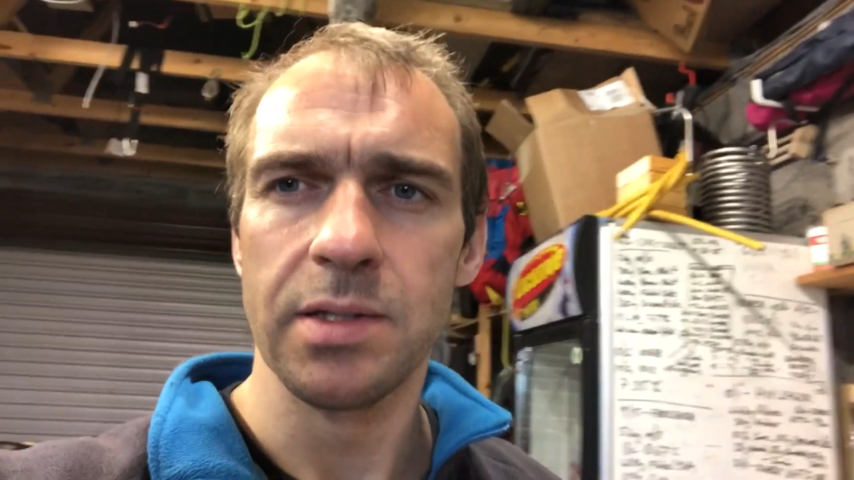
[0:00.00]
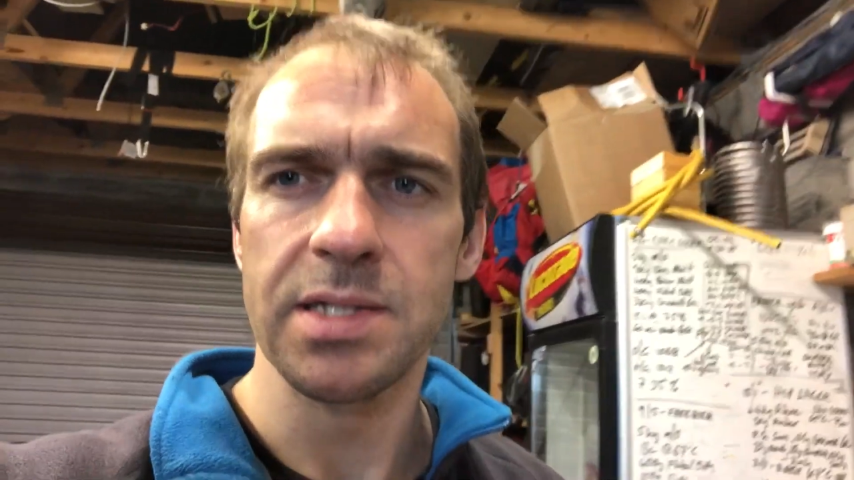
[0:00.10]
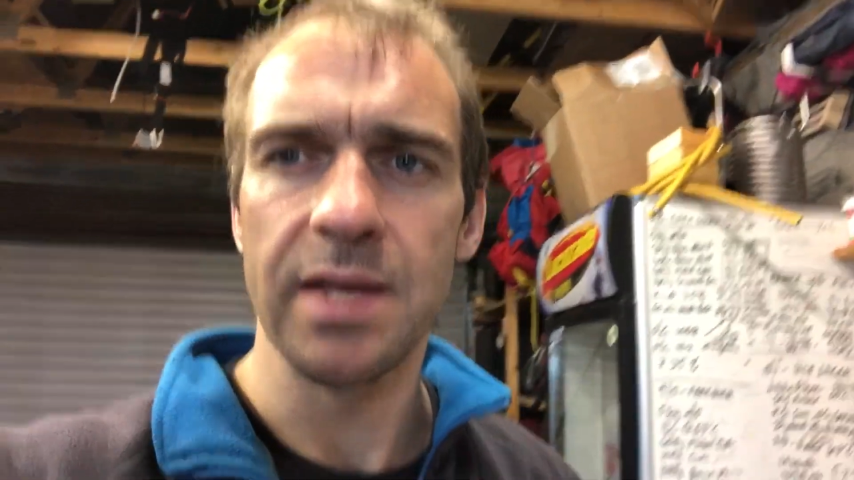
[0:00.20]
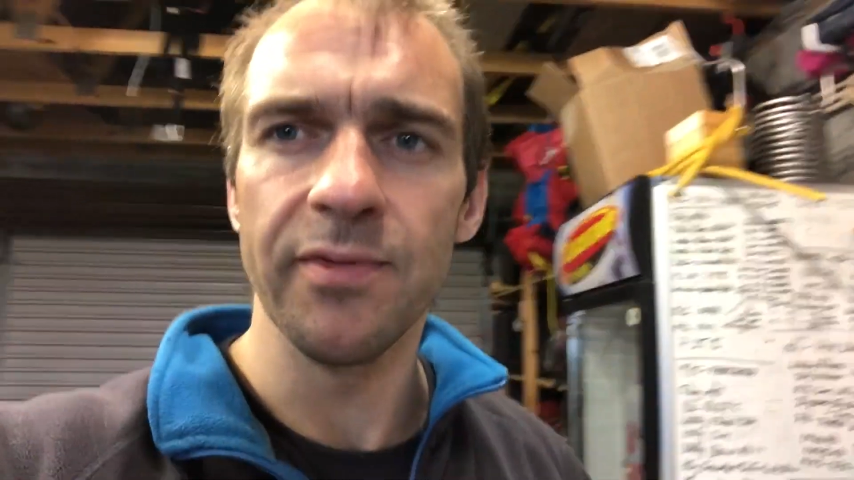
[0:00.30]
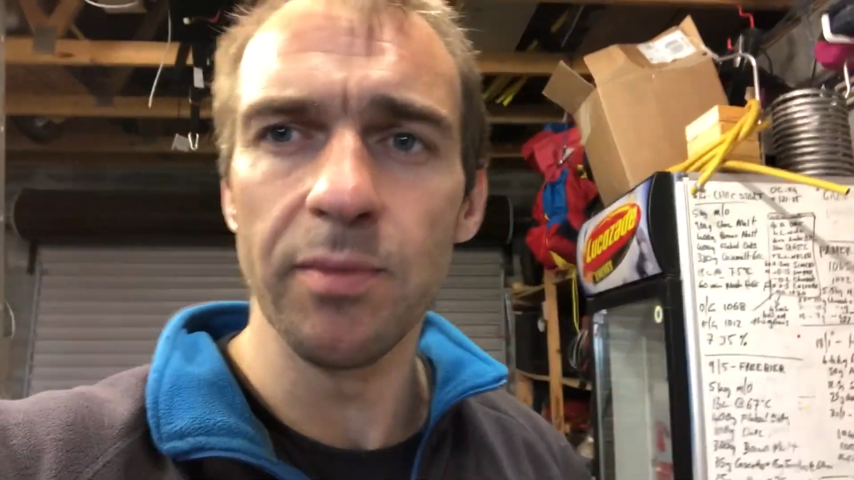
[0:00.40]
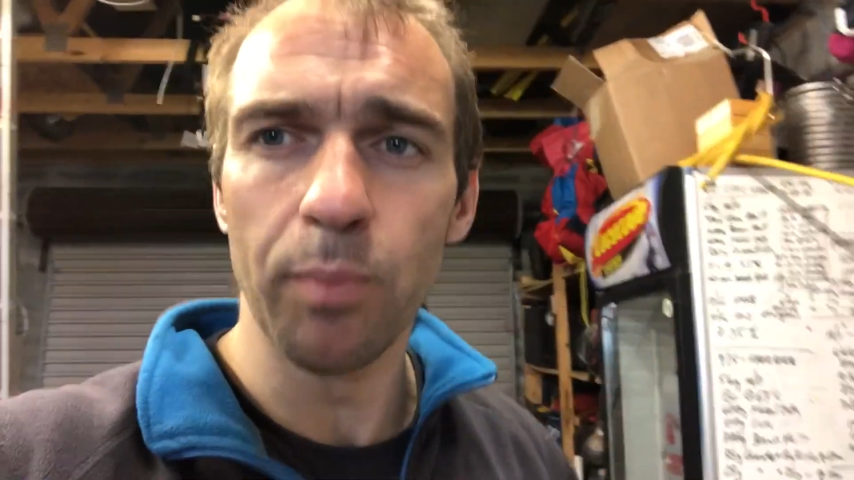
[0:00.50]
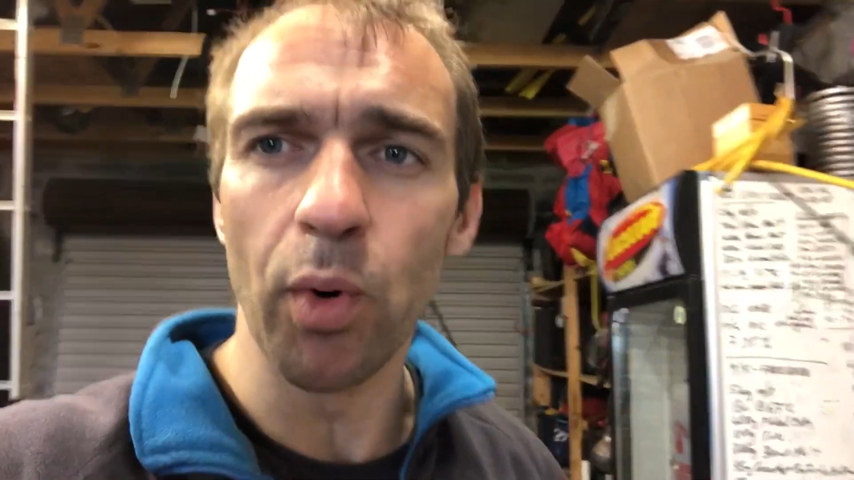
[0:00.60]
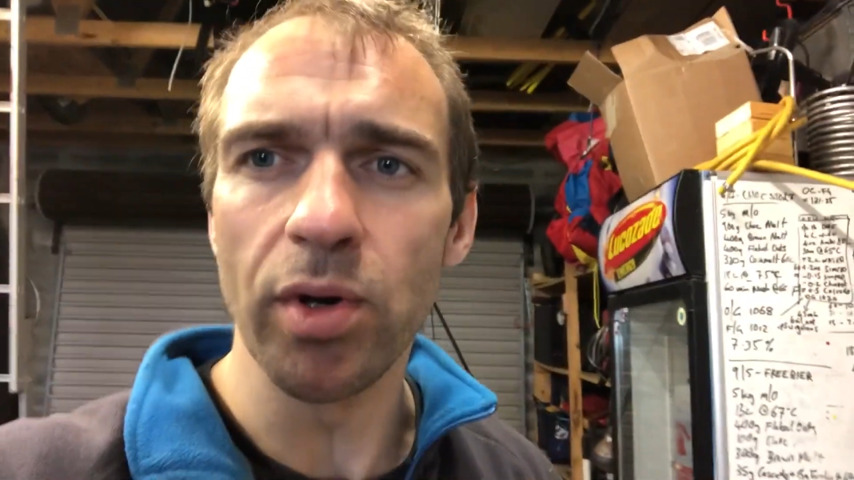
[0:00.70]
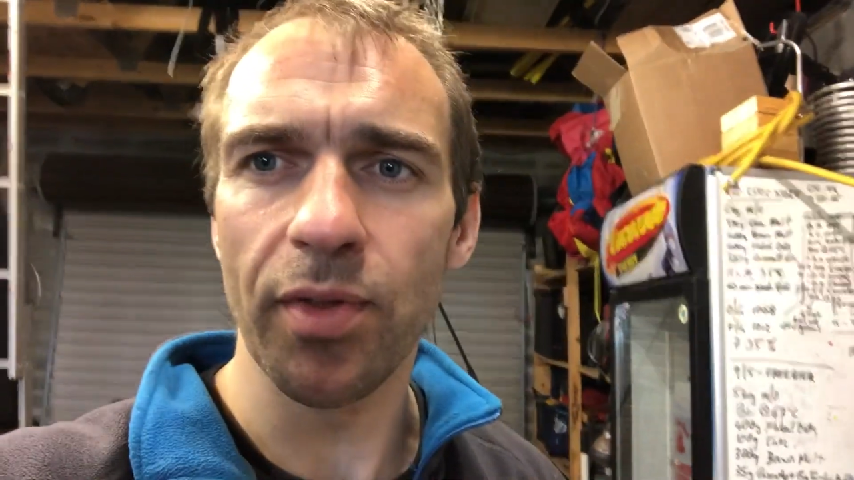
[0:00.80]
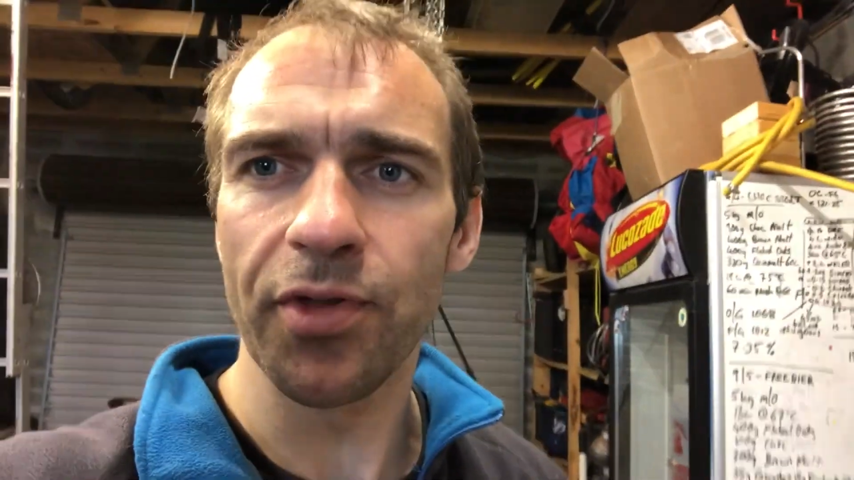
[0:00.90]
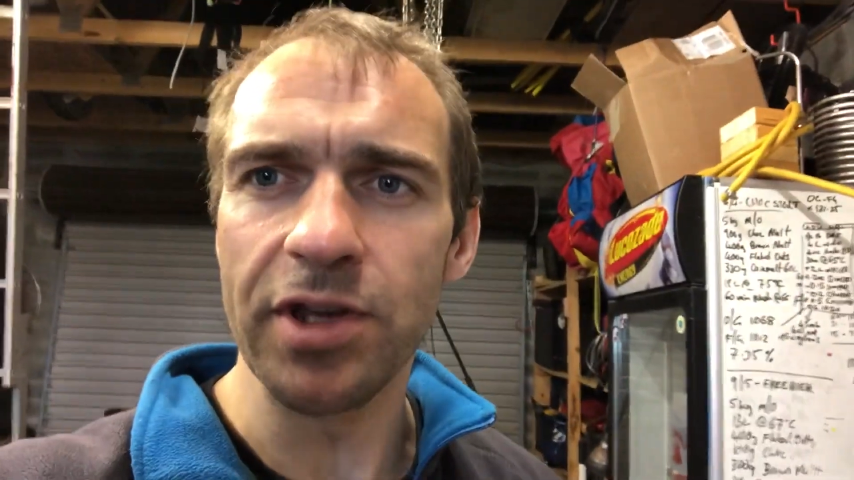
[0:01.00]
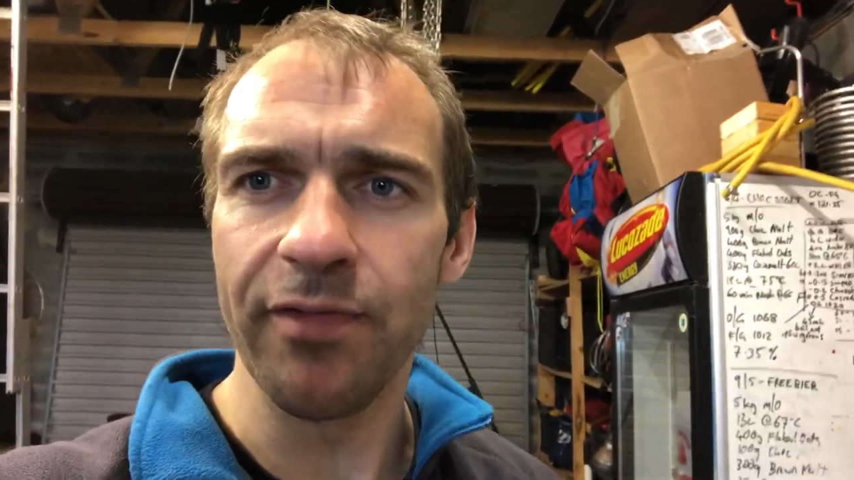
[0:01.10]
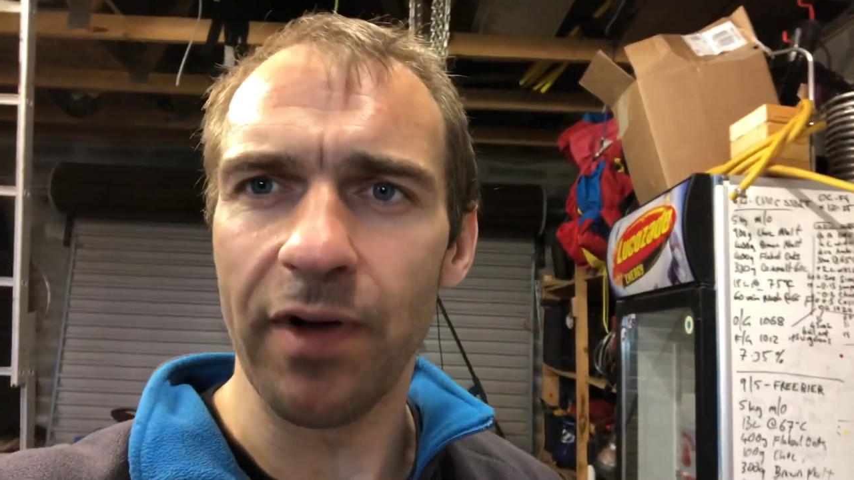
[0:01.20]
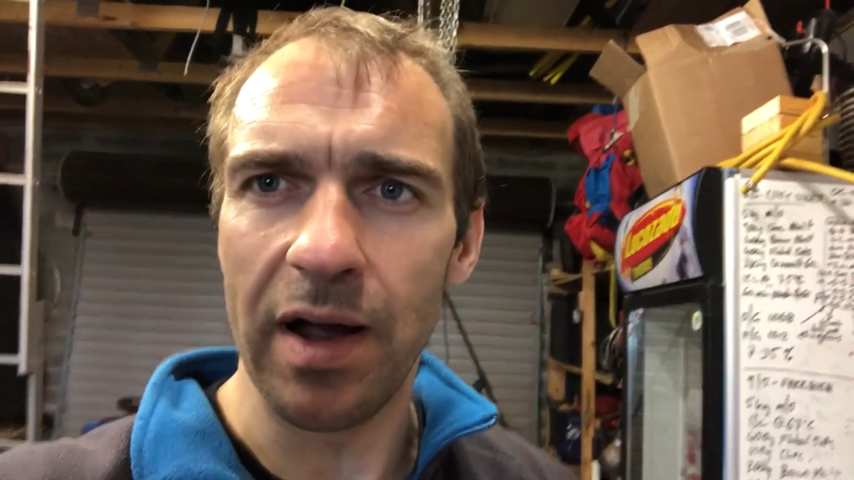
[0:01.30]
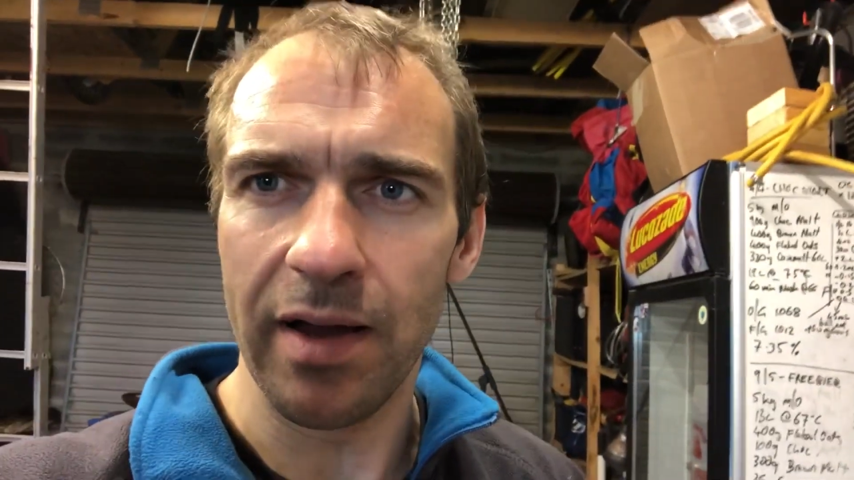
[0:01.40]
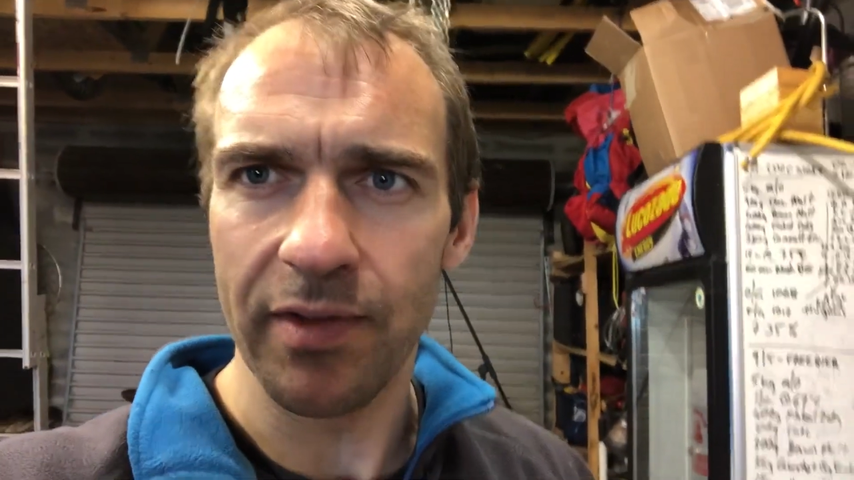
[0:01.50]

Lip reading: 7.35,